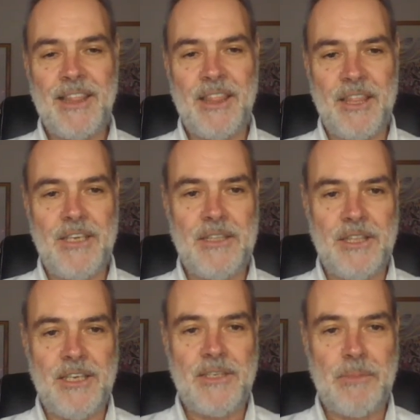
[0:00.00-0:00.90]
the,
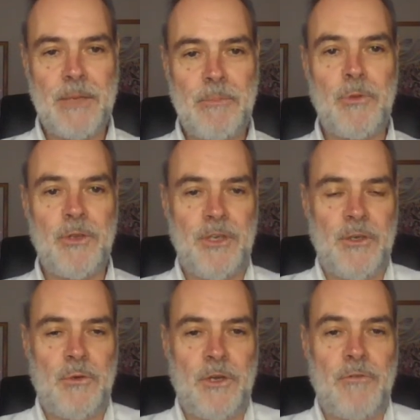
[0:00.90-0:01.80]
these people that
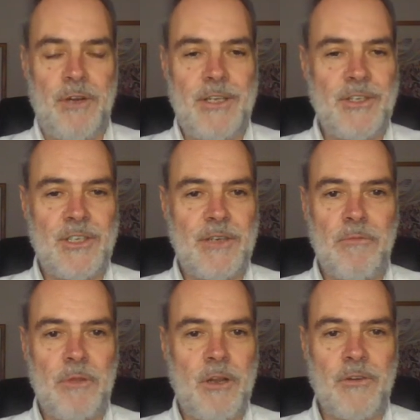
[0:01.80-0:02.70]
you're in a relationship
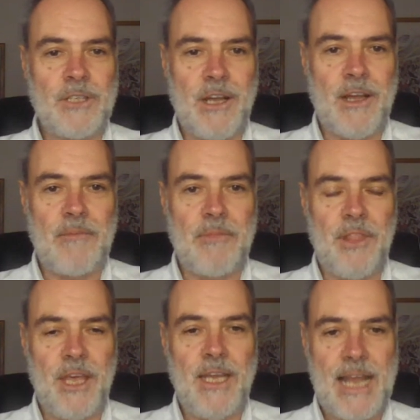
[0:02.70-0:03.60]
with a long time,
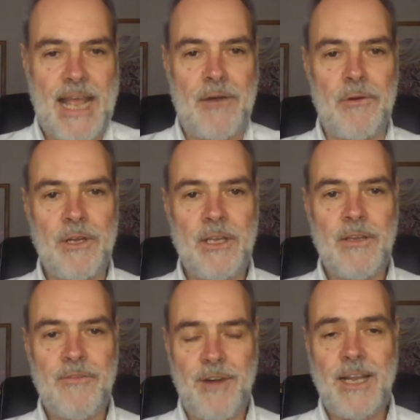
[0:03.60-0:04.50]
they now,
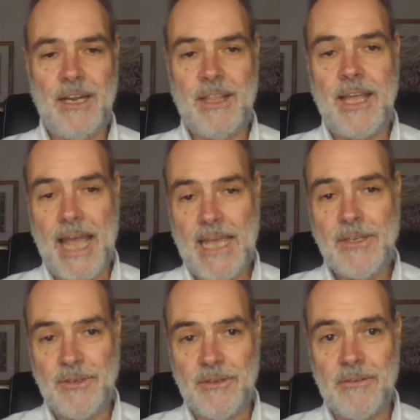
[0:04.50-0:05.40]
frankly, they
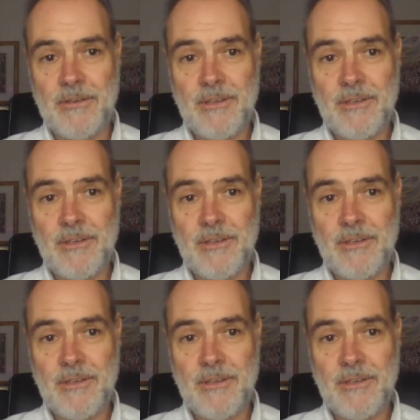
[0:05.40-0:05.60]
hate you